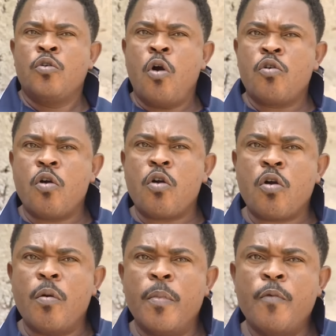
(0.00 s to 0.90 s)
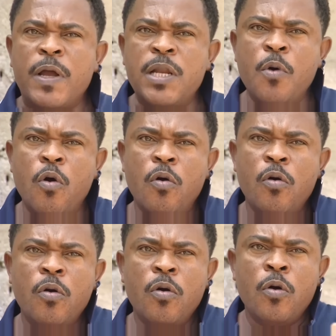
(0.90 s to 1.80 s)
Come. One more.
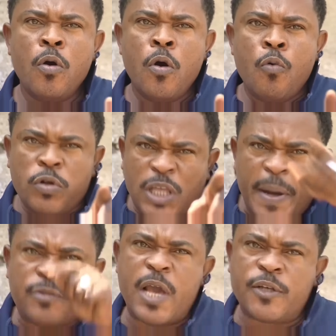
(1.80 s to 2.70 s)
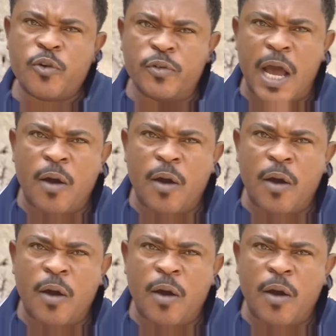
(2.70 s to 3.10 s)
What about your son